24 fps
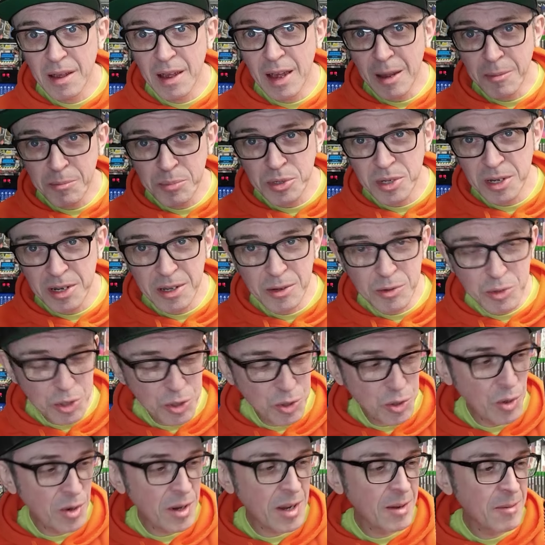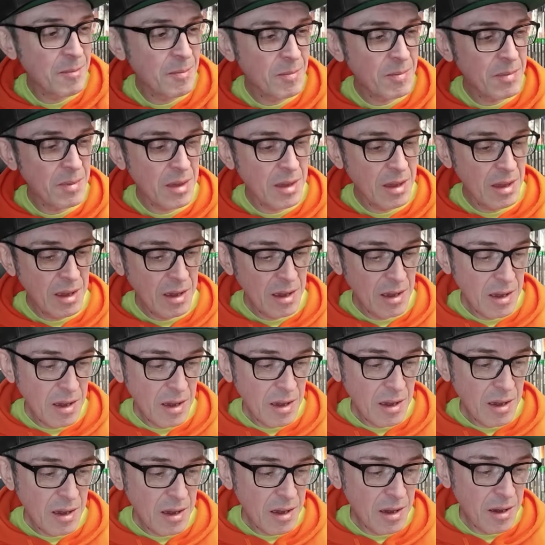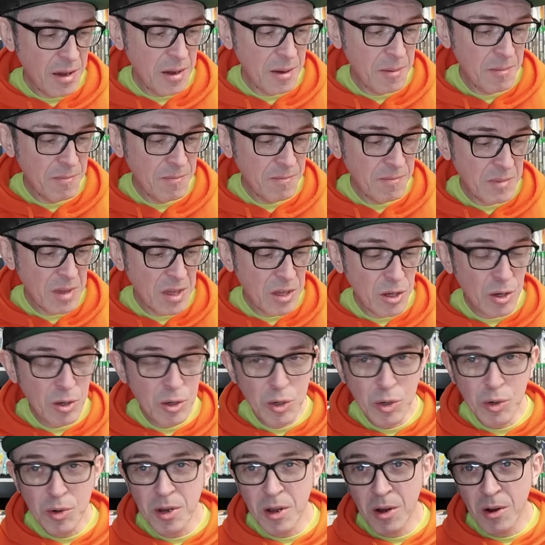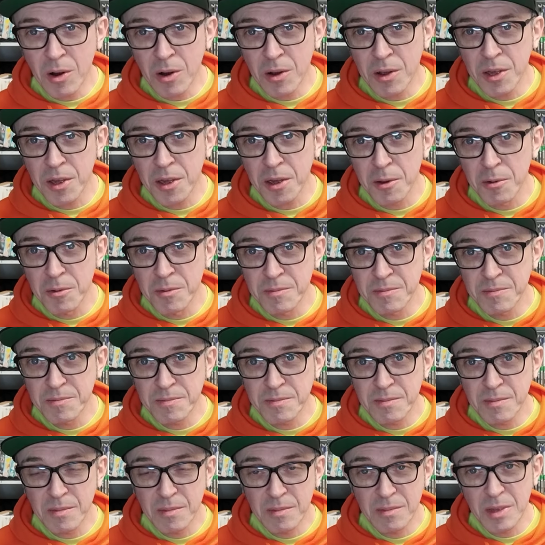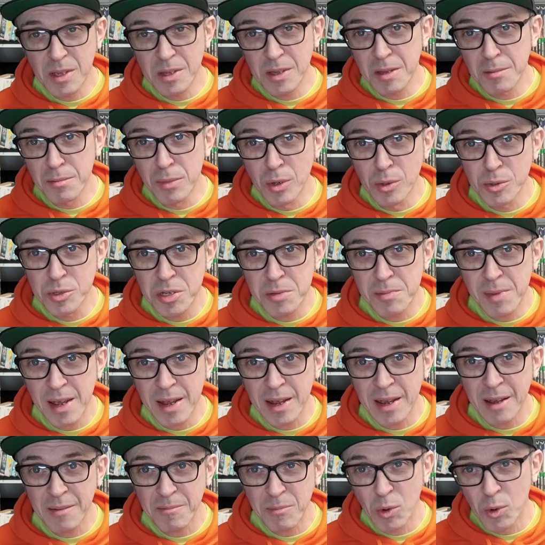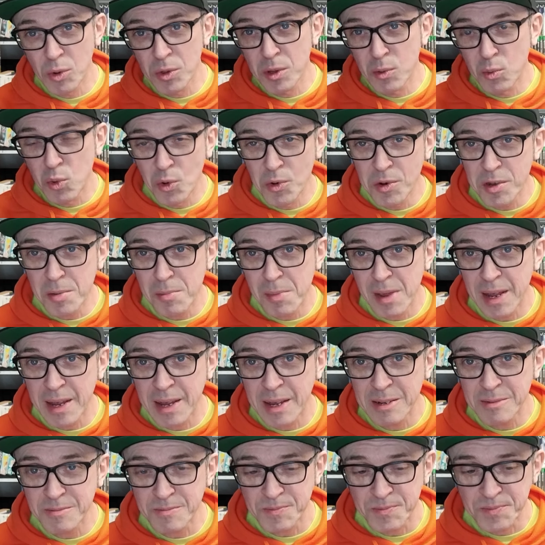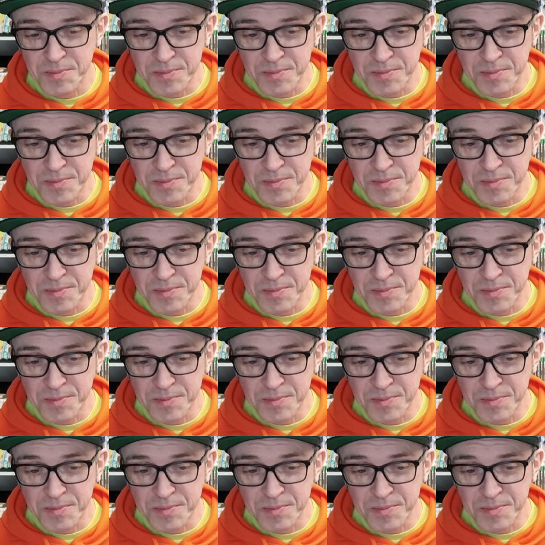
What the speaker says: Absolute stunner. You could argue that the Multimega or the Wonder Mega